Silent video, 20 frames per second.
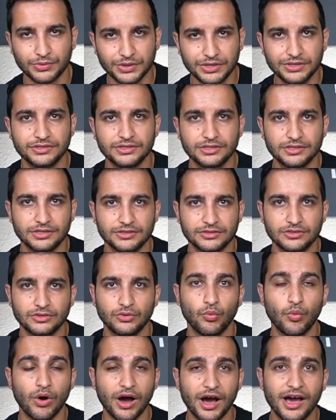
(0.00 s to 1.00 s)
reason as to
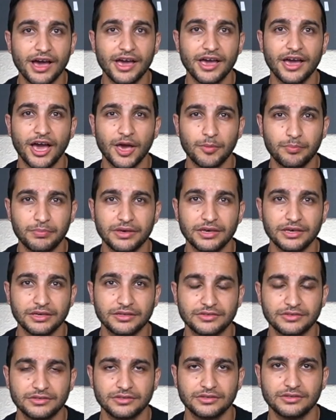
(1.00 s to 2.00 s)
why I
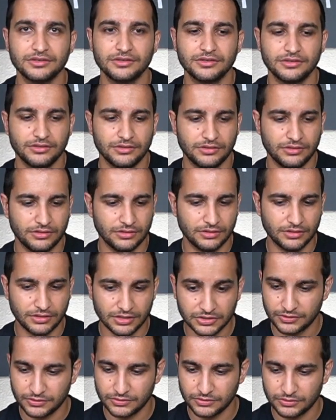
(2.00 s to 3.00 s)
picked
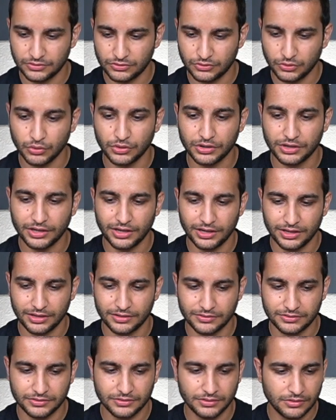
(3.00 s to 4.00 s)
this
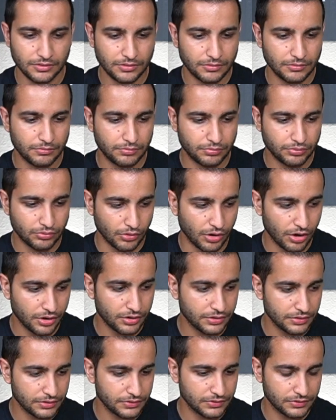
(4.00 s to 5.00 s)
TorqHead's
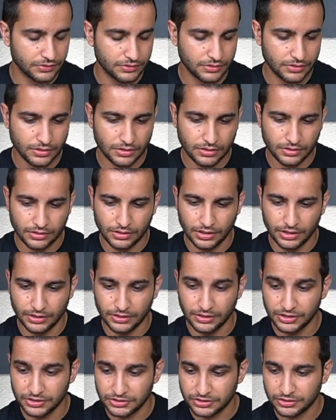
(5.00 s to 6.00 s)
product
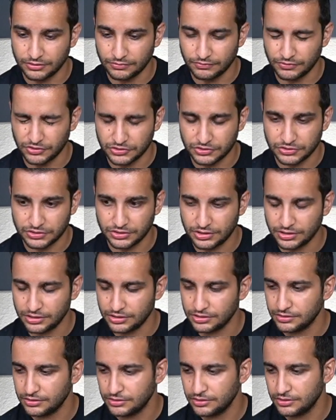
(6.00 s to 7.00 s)
and this conversion
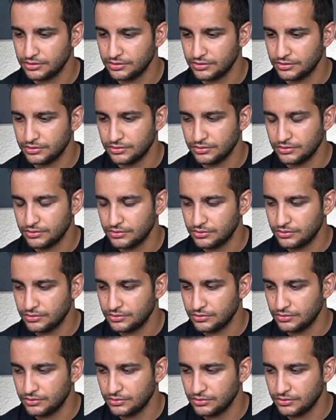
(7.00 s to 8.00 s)
kit,
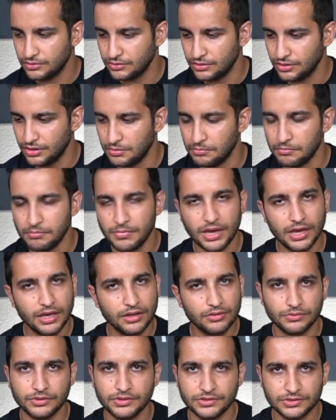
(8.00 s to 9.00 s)
and the
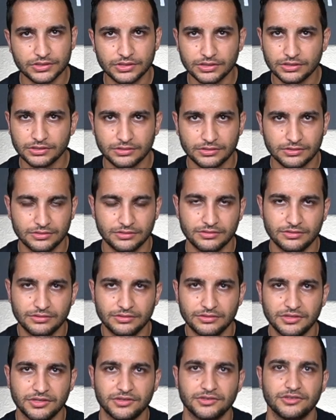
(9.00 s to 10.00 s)
main
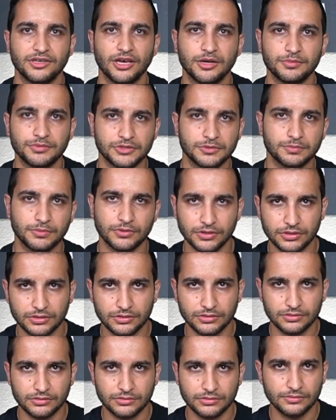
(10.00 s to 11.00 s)
reason is the OptiSpark,
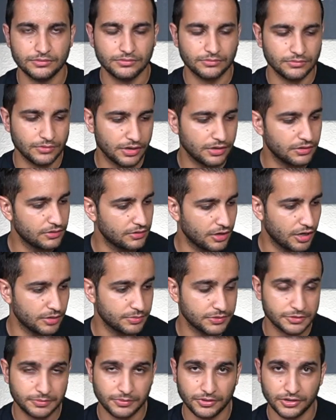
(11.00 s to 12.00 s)
right?
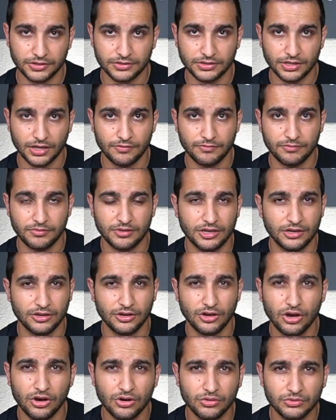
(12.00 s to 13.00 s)
OptiSparks have been
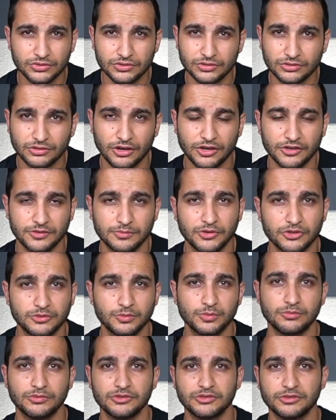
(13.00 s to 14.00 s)
known to cause
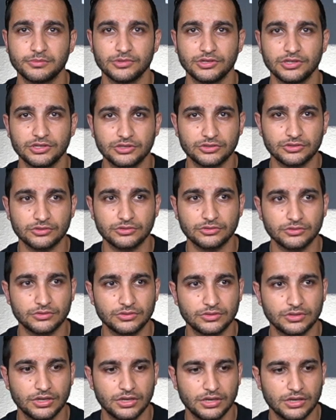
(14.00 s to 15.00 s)
multiple, multiple
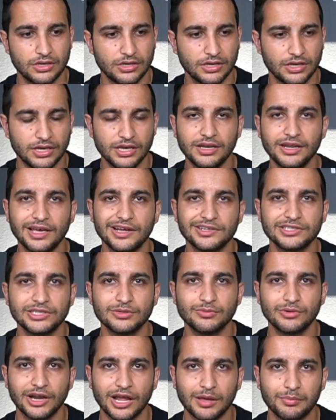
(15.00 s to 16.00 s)
issues in
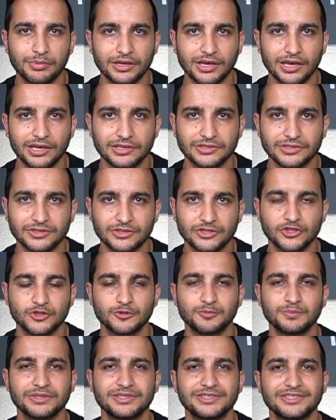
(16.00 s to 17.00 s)
LT1 applications,
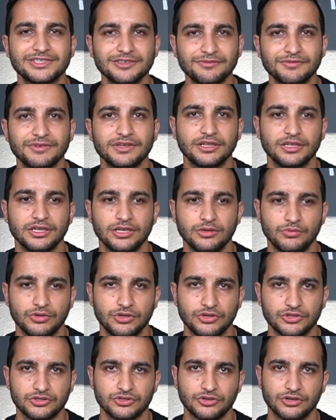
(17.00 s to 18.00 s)
specifically when
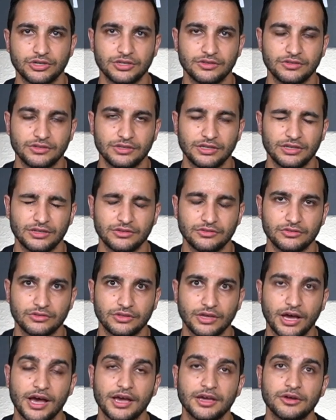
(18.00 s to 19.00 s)
you're starting to get into
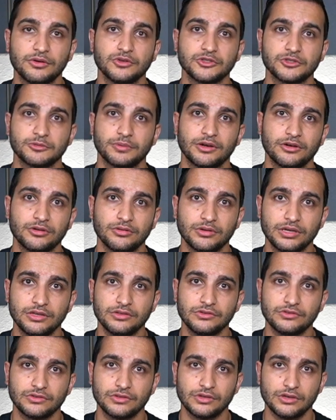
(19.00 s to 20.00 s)
the high horsepower
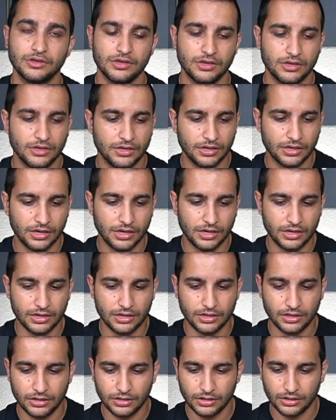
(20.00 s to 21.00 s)
range.
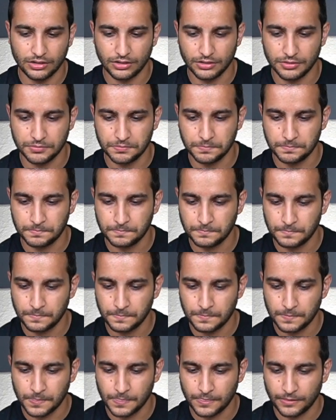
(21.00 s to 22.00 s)
And
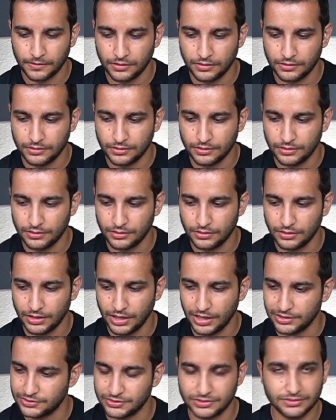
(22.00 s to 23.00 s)
um,
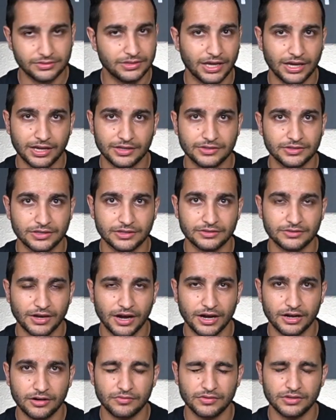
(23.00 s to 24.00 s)
I just, I got sick and
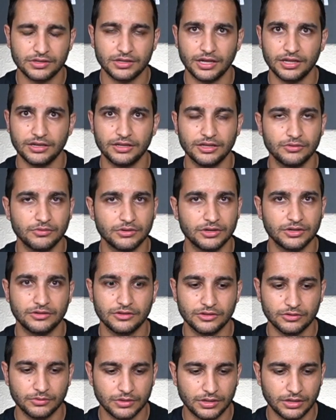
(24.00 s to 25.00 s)
tired of it. I didn't want to
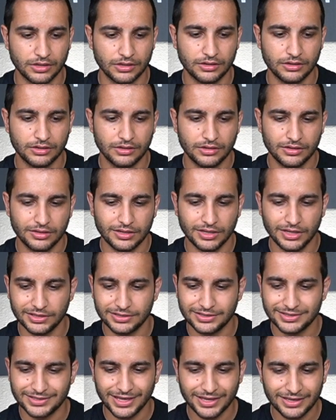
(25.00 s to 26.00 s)
deal with it. And
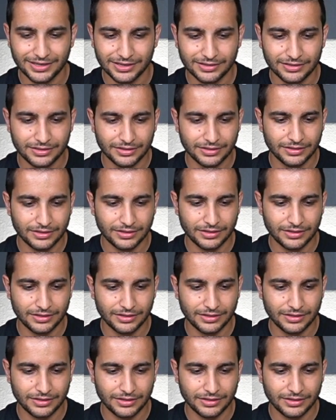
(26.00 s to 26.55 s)
second